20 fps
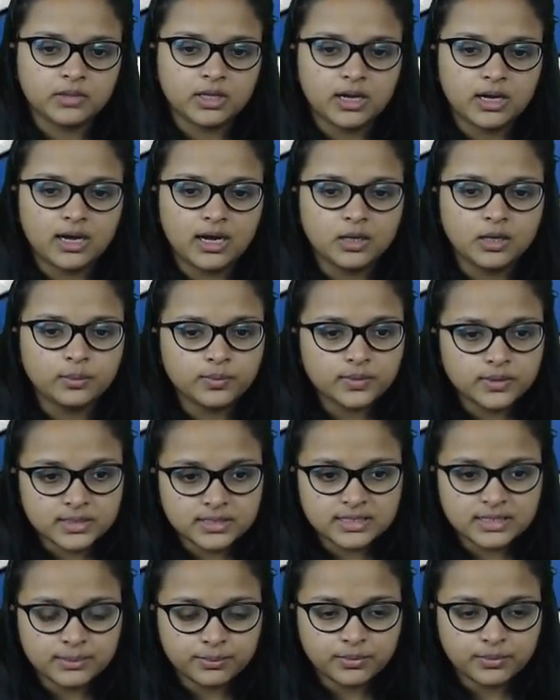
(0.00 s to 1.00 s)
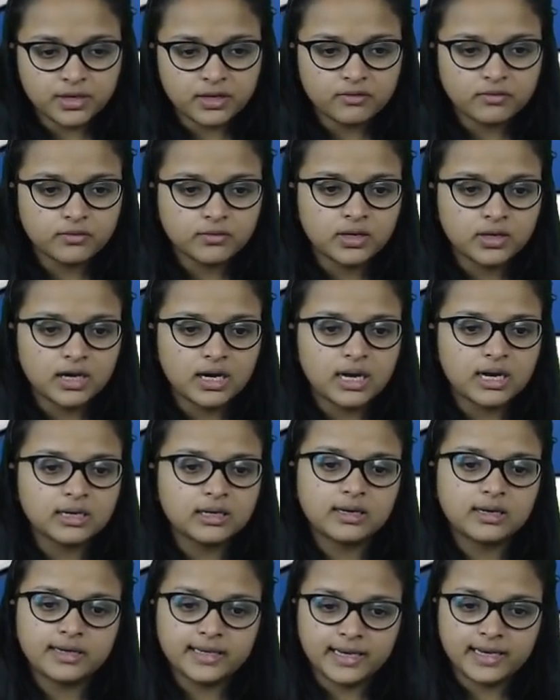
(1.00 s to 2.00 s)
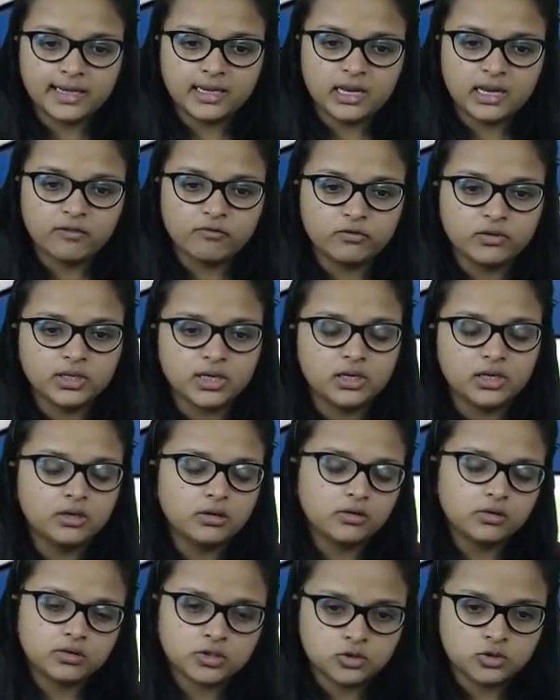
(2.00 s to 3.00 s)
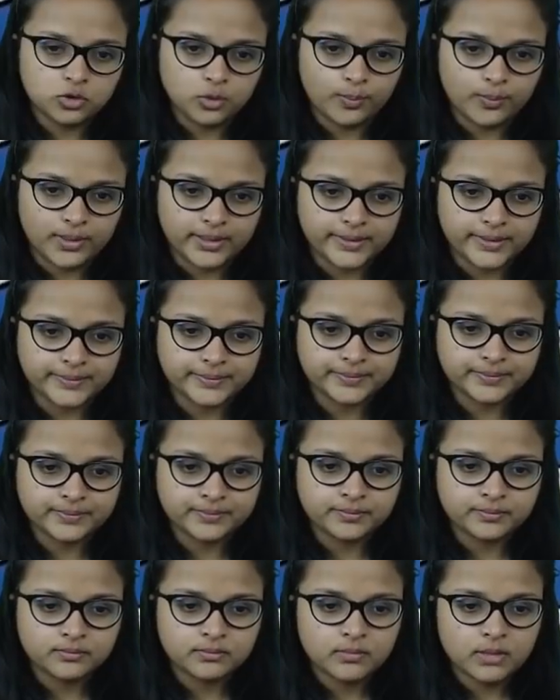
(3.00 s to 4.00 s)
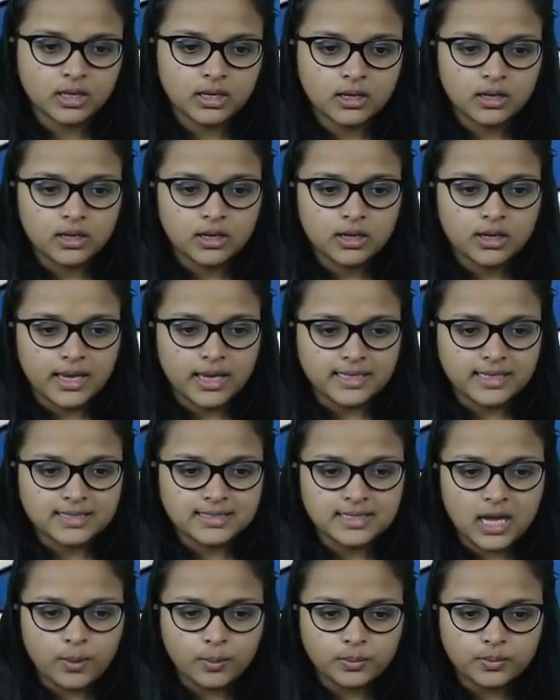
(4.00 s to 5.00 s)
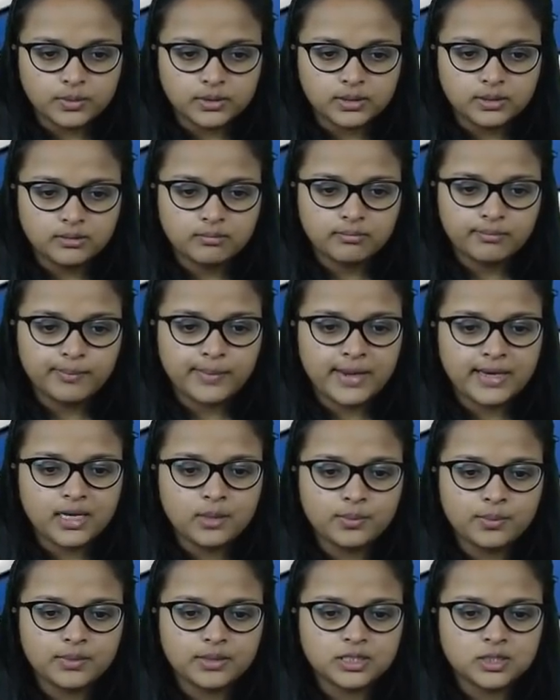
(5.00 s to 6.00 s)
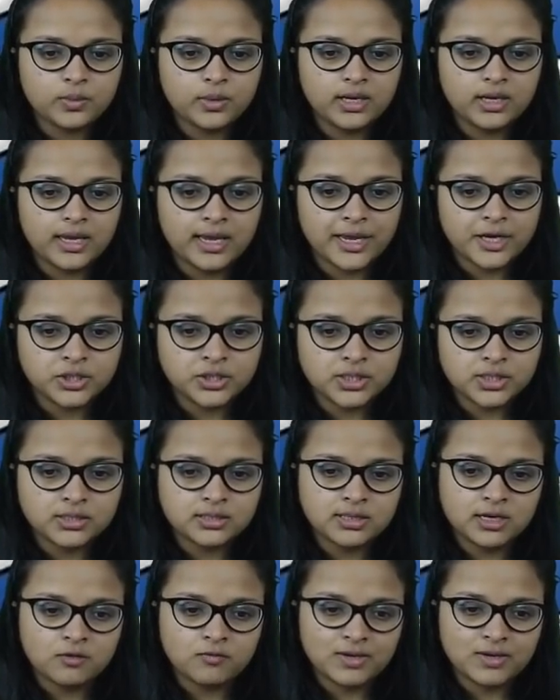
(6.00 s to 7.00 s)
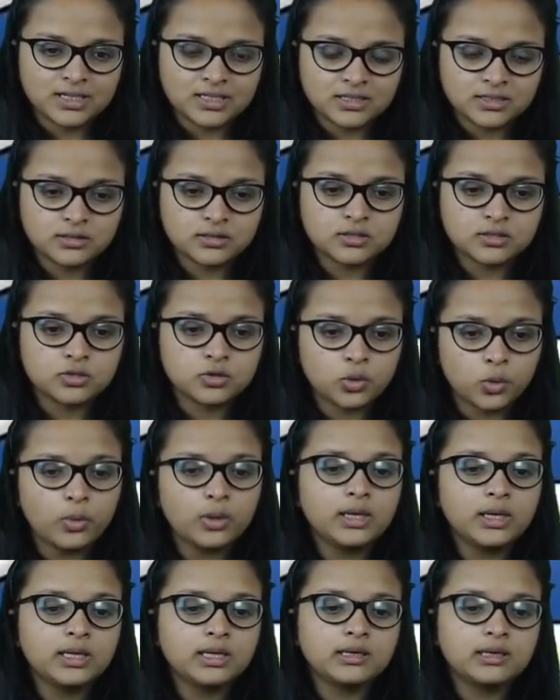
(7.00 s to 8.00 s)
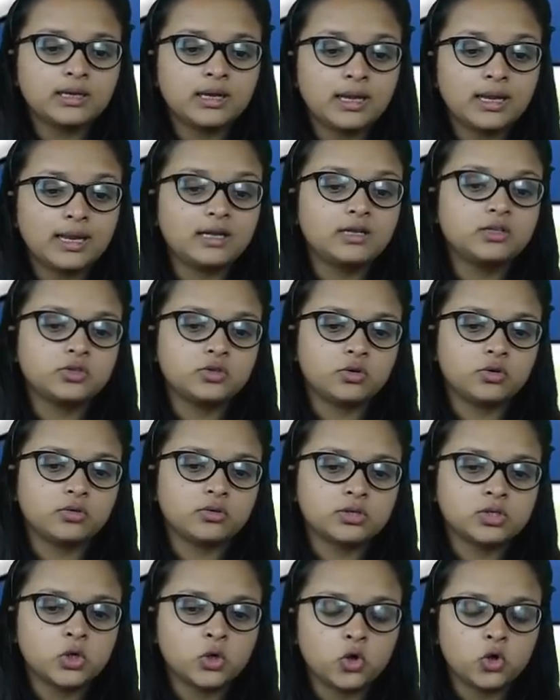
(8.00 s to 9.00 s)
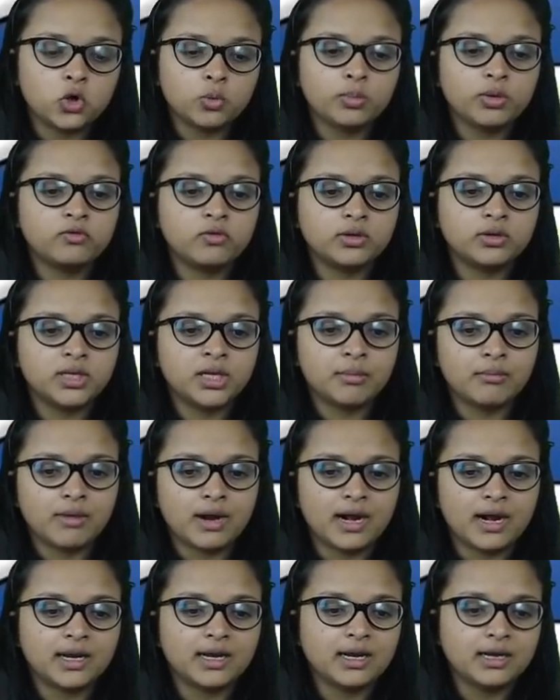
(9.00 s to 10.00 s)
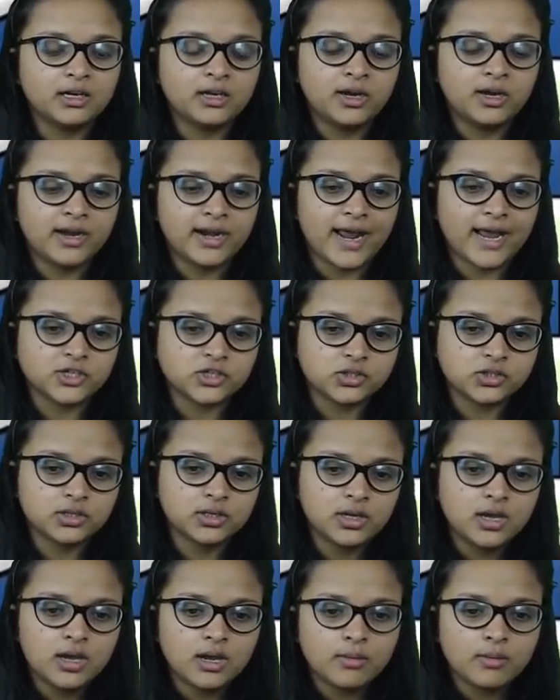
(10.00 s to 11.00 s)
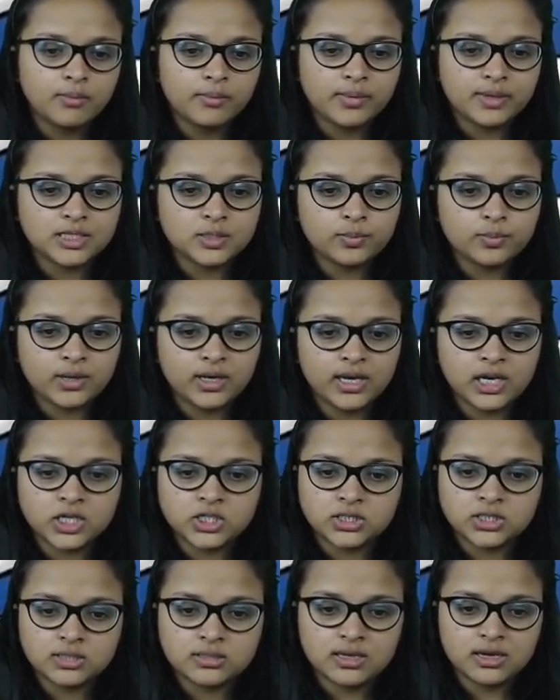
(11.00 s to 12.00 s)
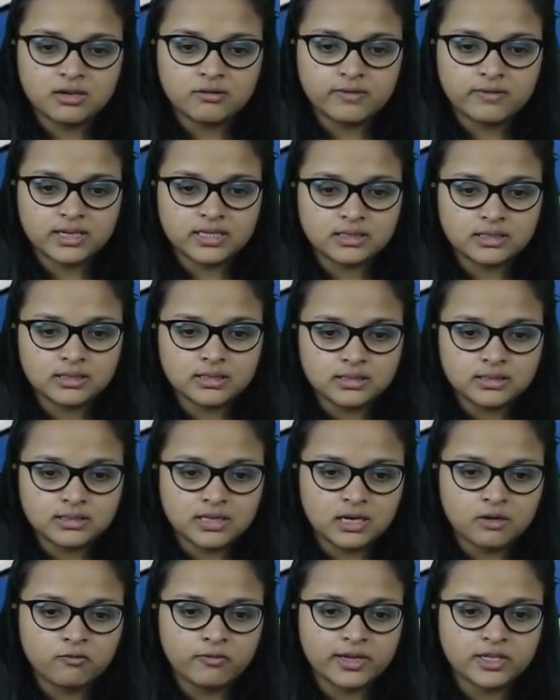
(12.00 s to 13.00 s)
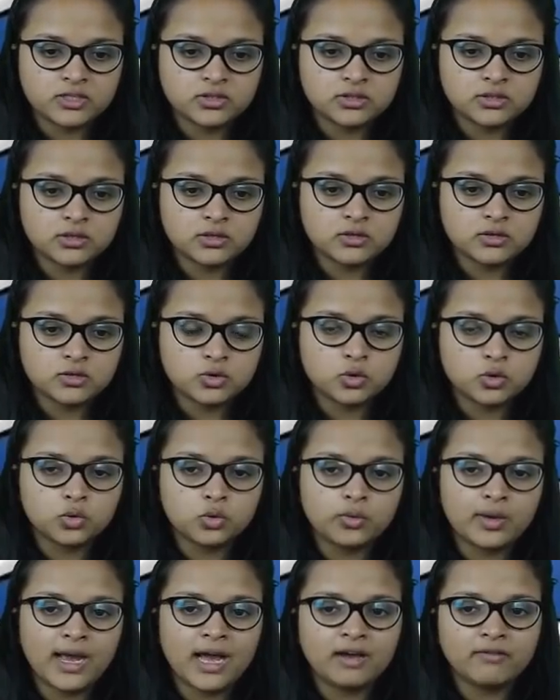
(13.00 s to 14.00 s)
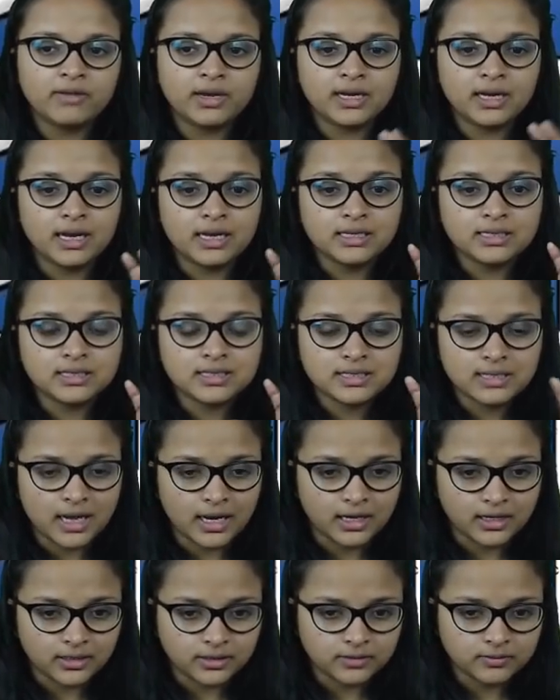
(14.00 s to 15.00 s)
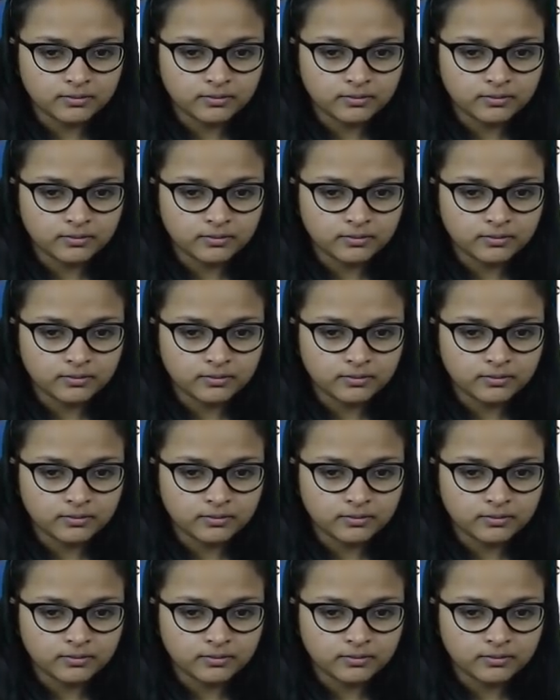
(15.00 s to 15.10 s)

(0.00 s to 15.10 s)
unperceptive, unattentive, dull or stupid. Example, many perspicacious investors sold their tech stocks long before the market crashed. Perspicacious investors, investors who have an insight